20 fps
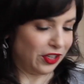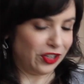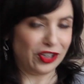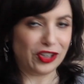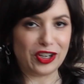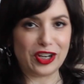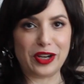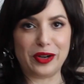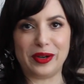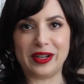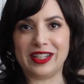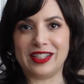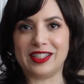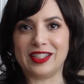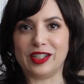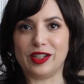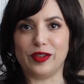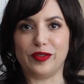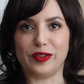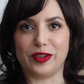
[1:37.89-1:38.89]
you know, a
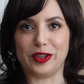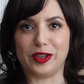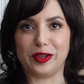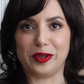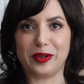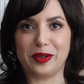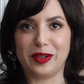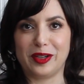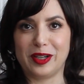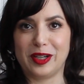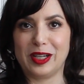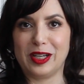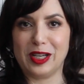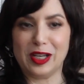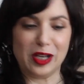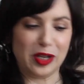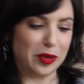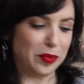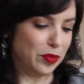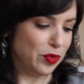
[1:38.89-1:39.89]
silver
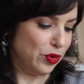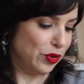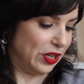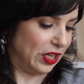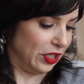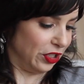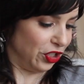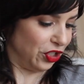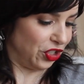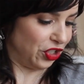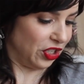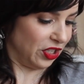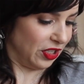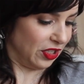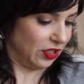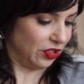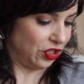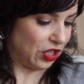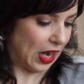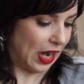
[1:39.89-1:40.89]
moonish
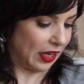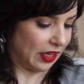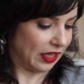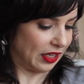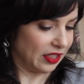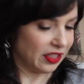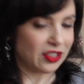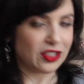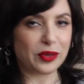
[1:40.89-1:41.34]
jacket.